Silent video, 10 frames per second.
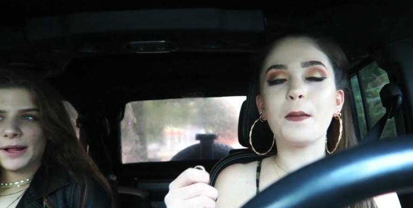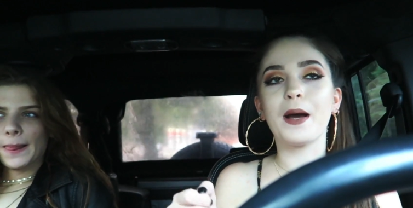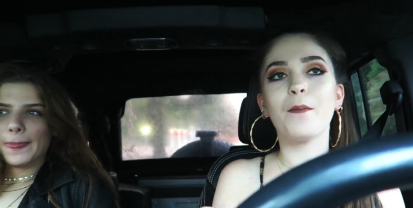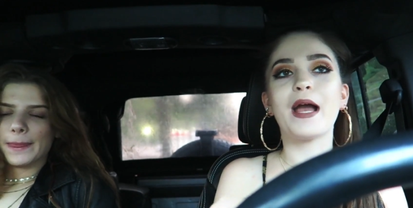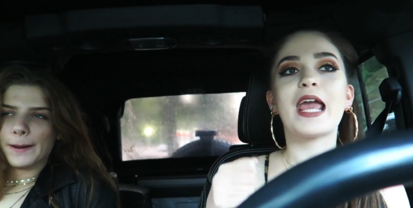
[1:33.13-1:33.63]

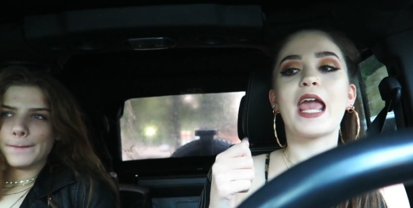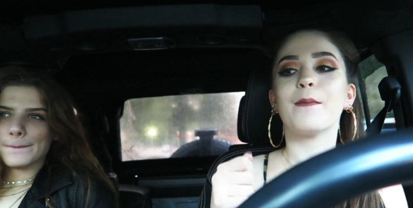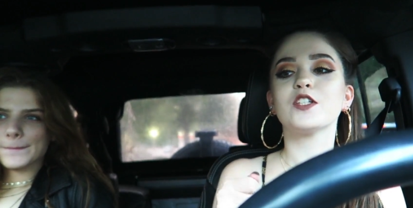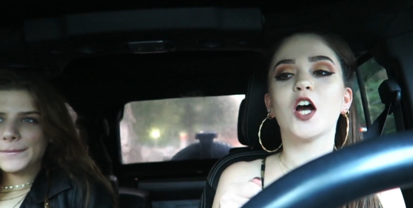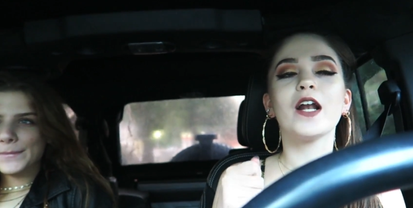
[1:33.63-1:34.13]
Speaker 1: whip out my
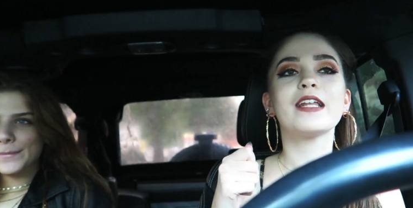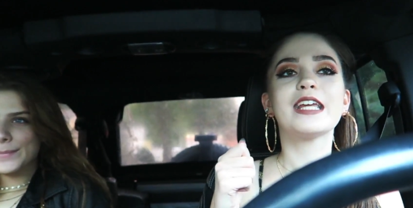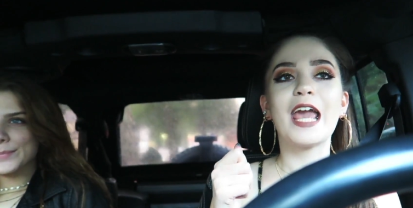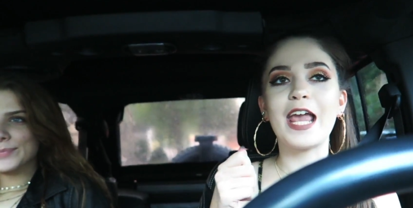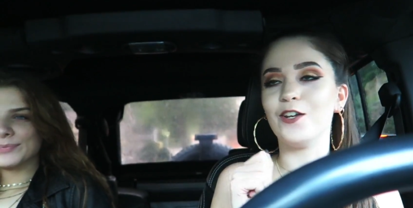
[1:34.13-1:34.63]
Amazon
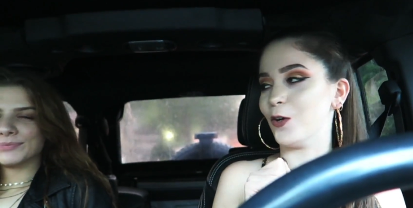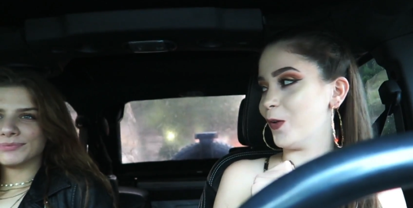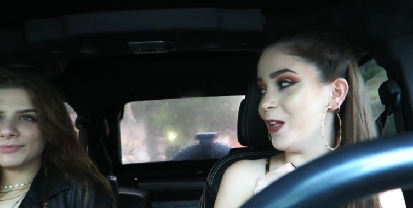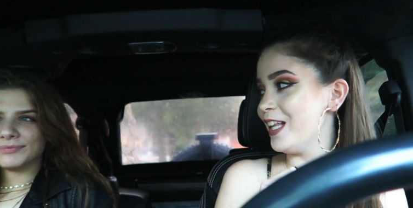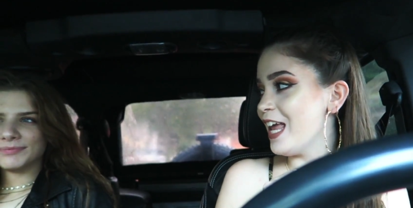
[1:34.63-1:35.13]

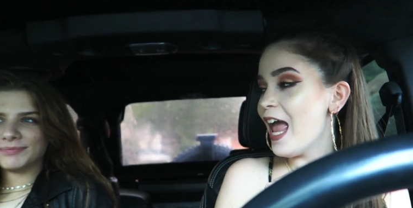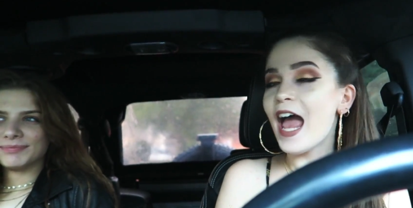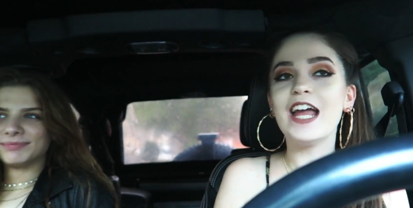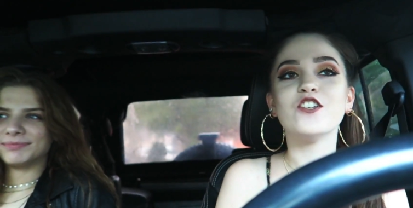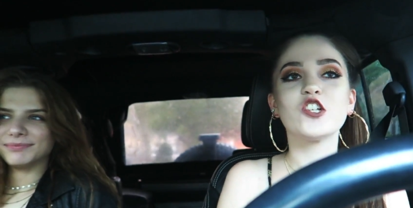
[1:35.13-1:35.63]
Kindle
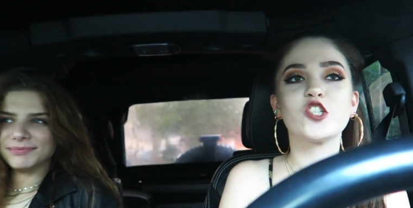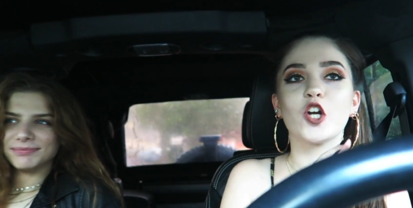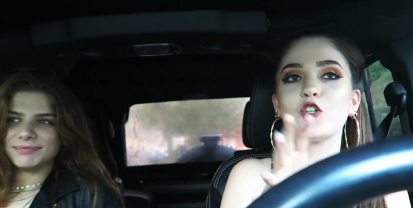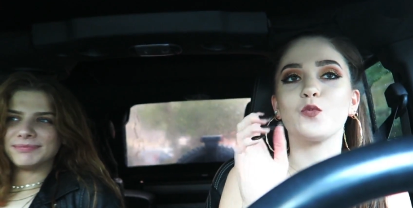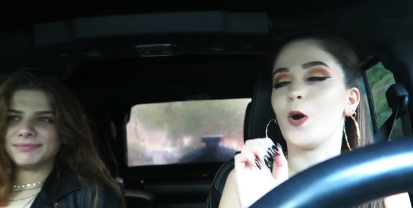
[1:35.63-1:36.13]
and just
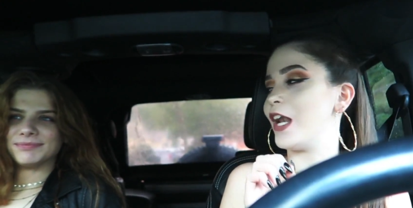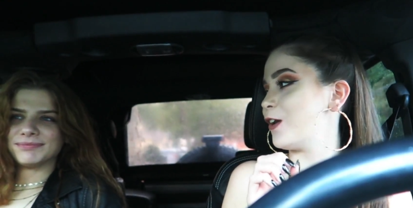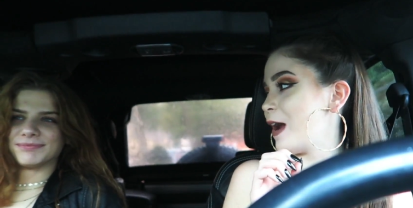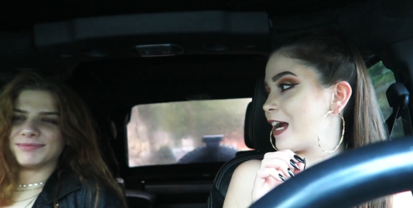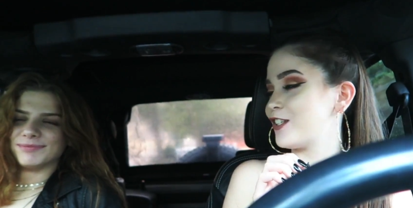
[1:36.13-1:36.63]
search One
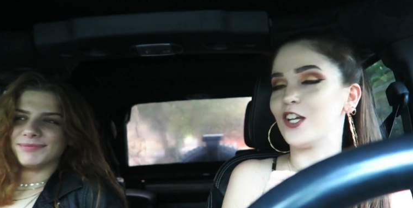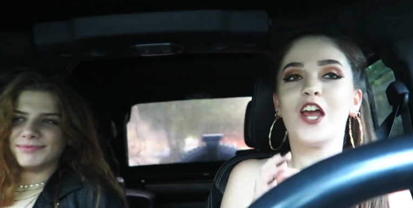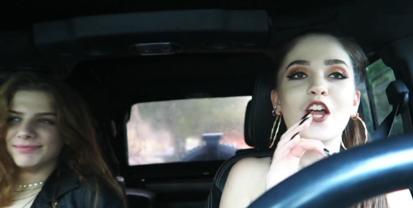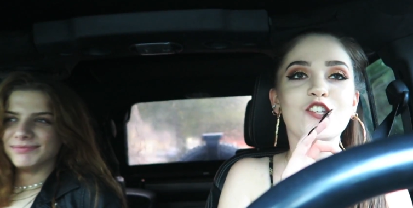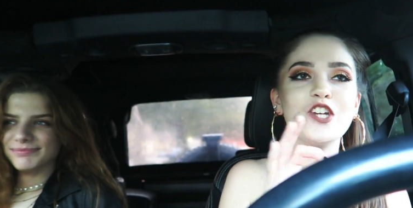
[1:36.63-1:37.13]

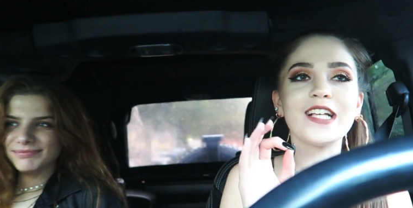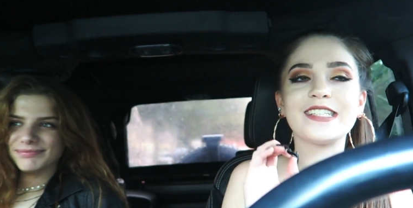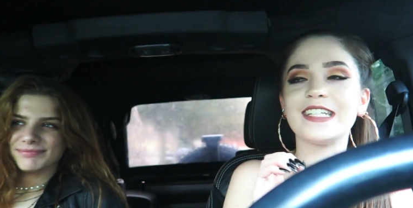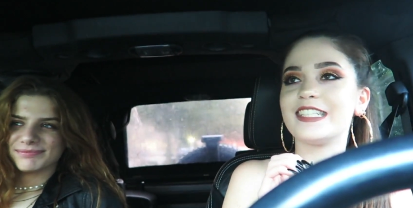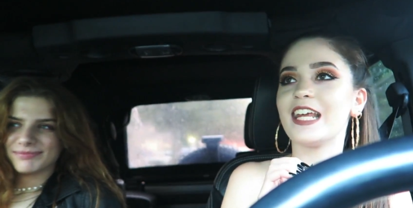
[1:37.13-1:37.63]
Direction
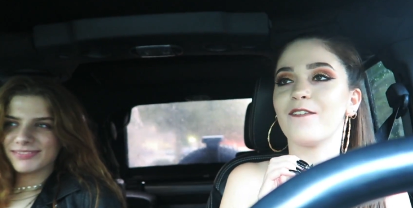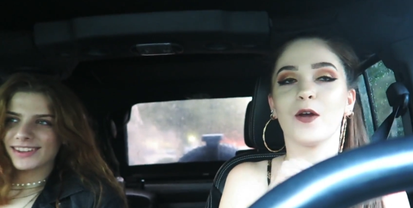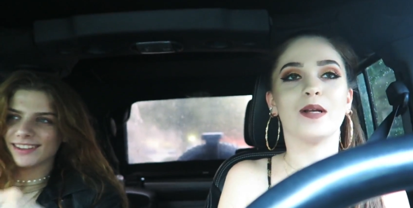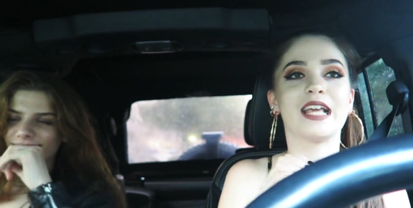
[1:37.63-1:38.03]
just to see if there